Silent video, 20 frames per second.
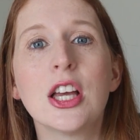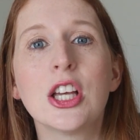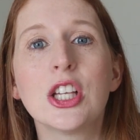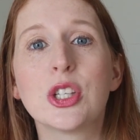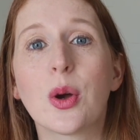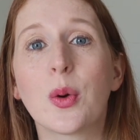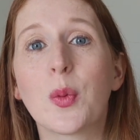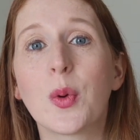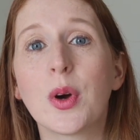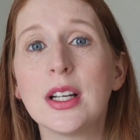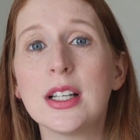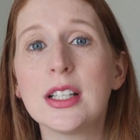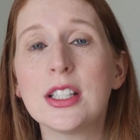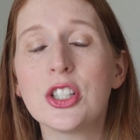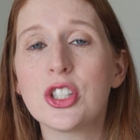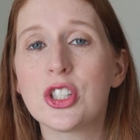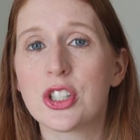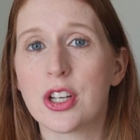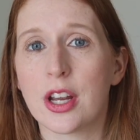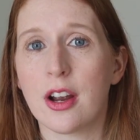So I wanted
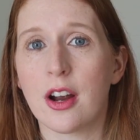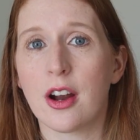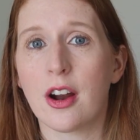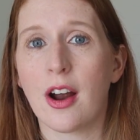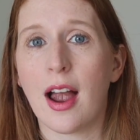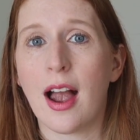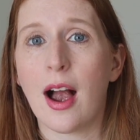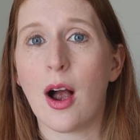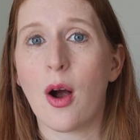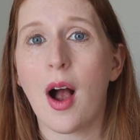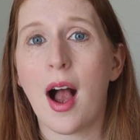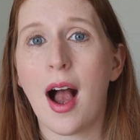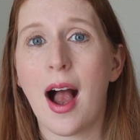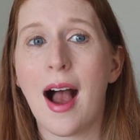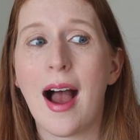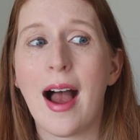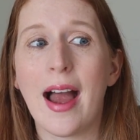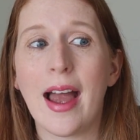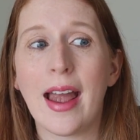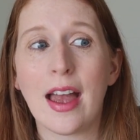to share how
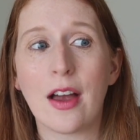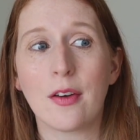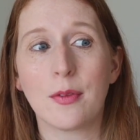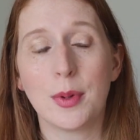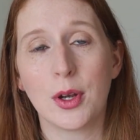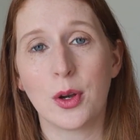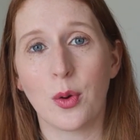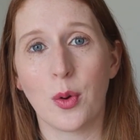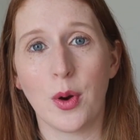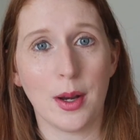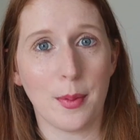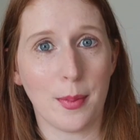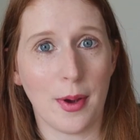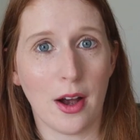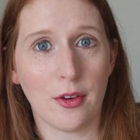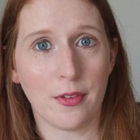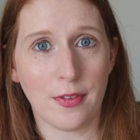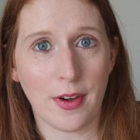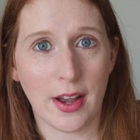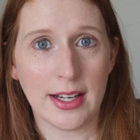I have been going
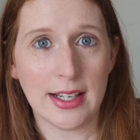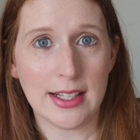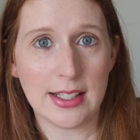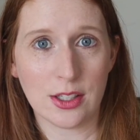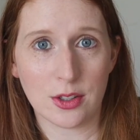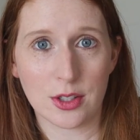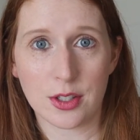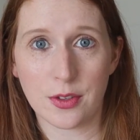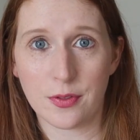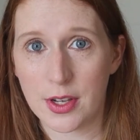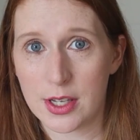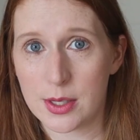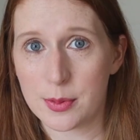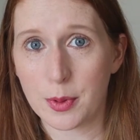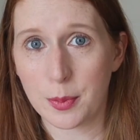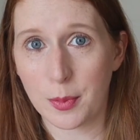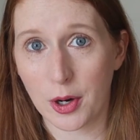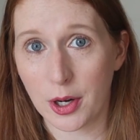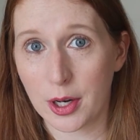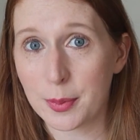about finding deals on
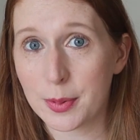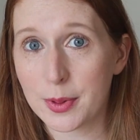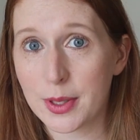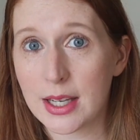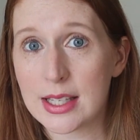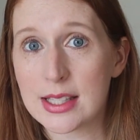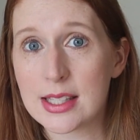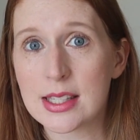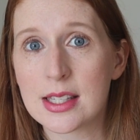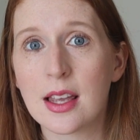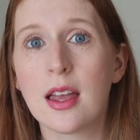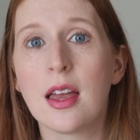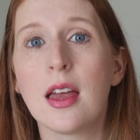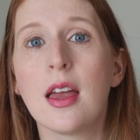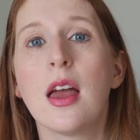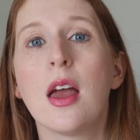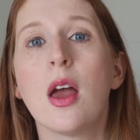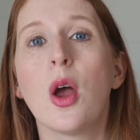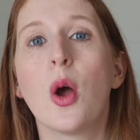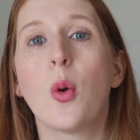Facebook Marketplace.
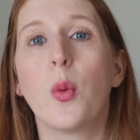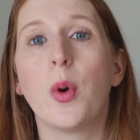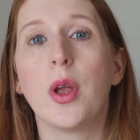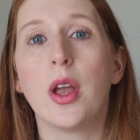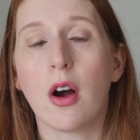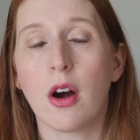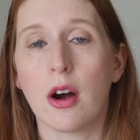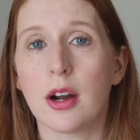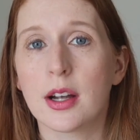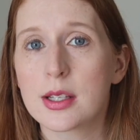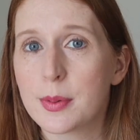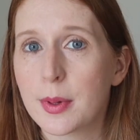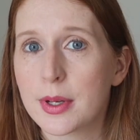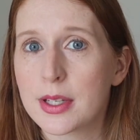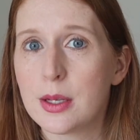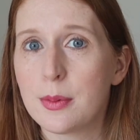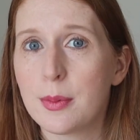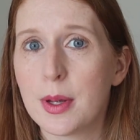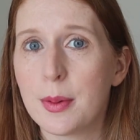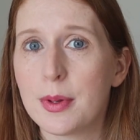We are
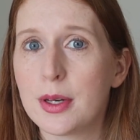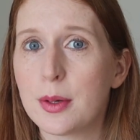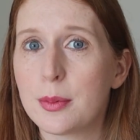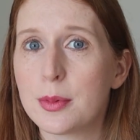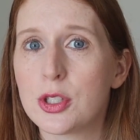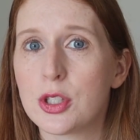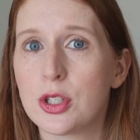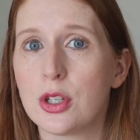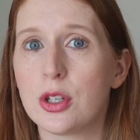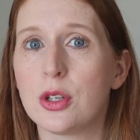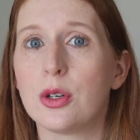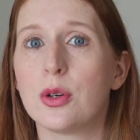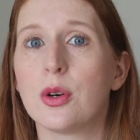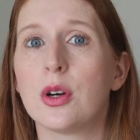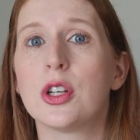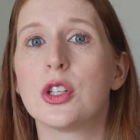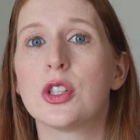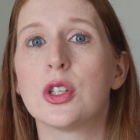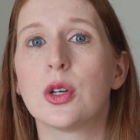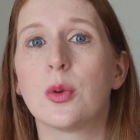expecting baby number
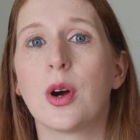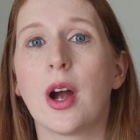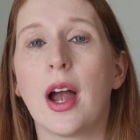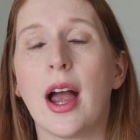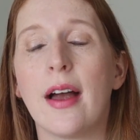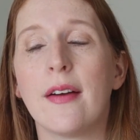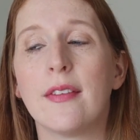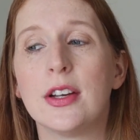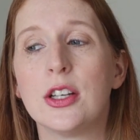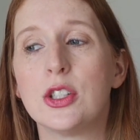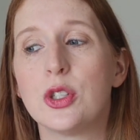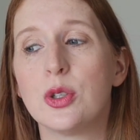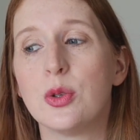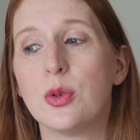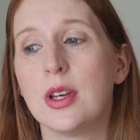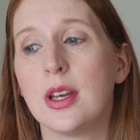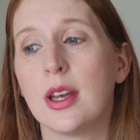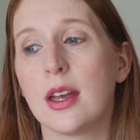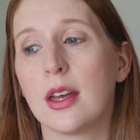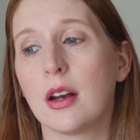2, so we're having
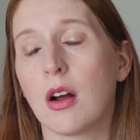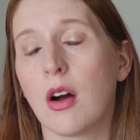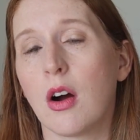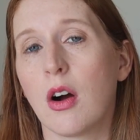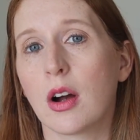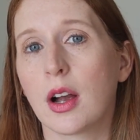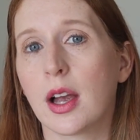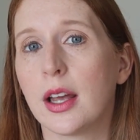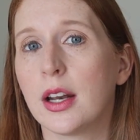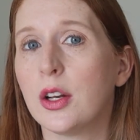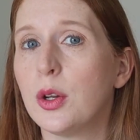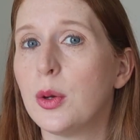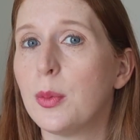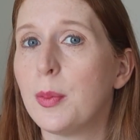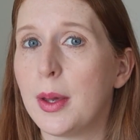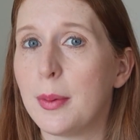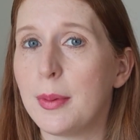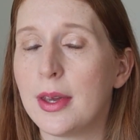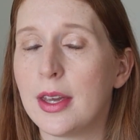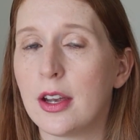to get all kind of new
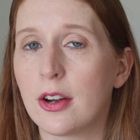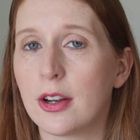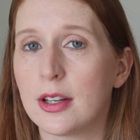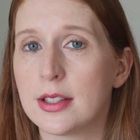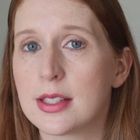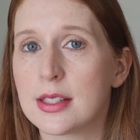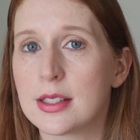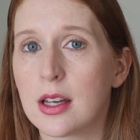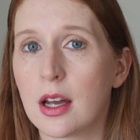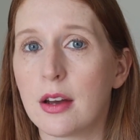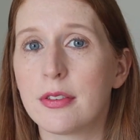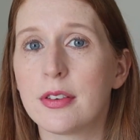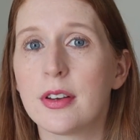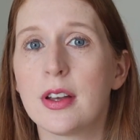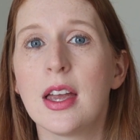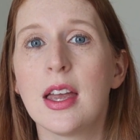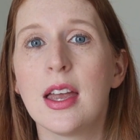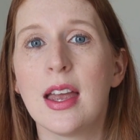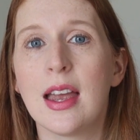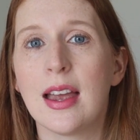baby gear and
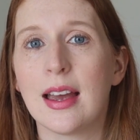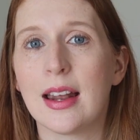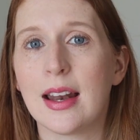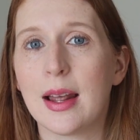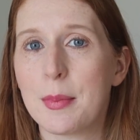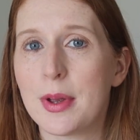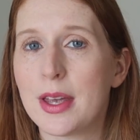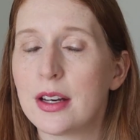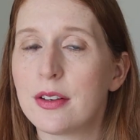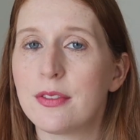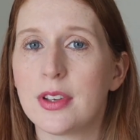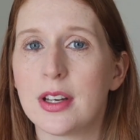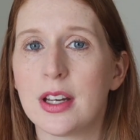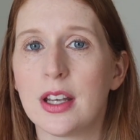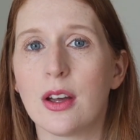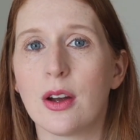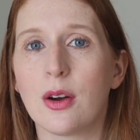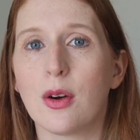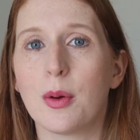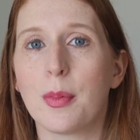stuff. And I made a
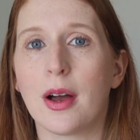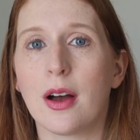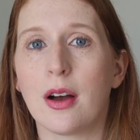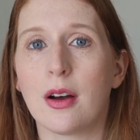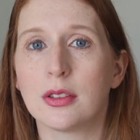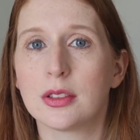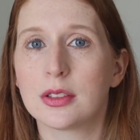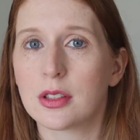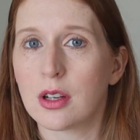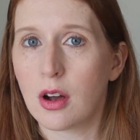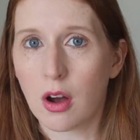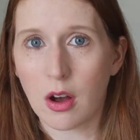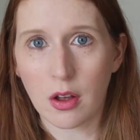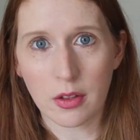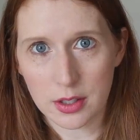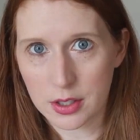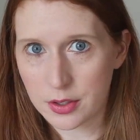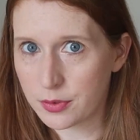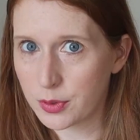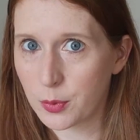video about all
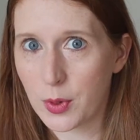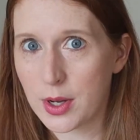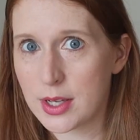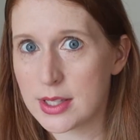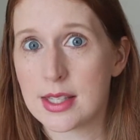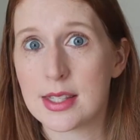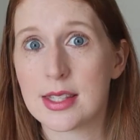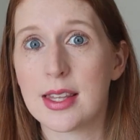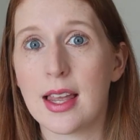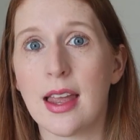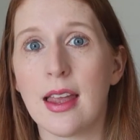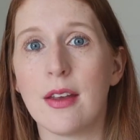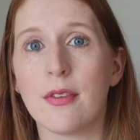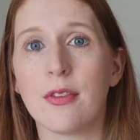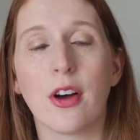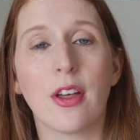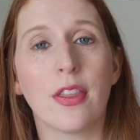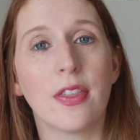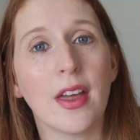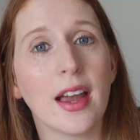the different ways to
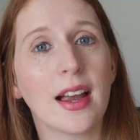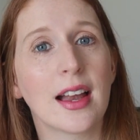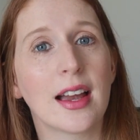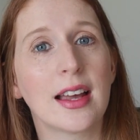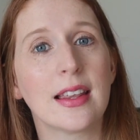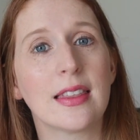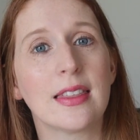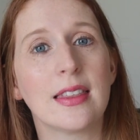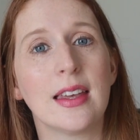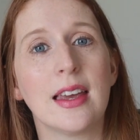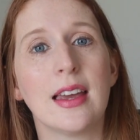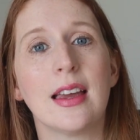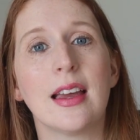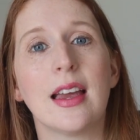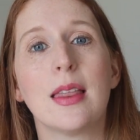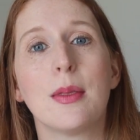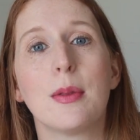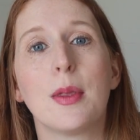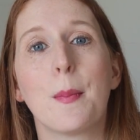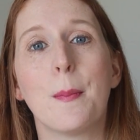save on that kind of
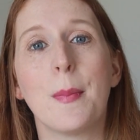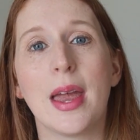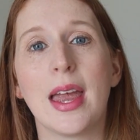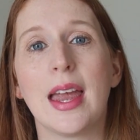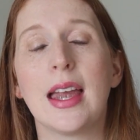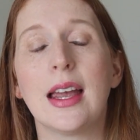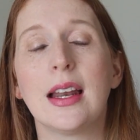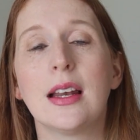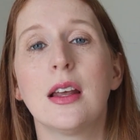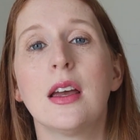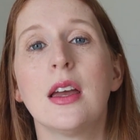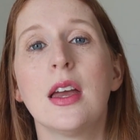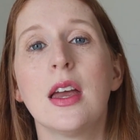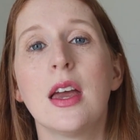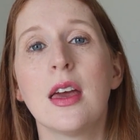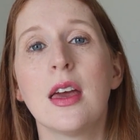thing. And the main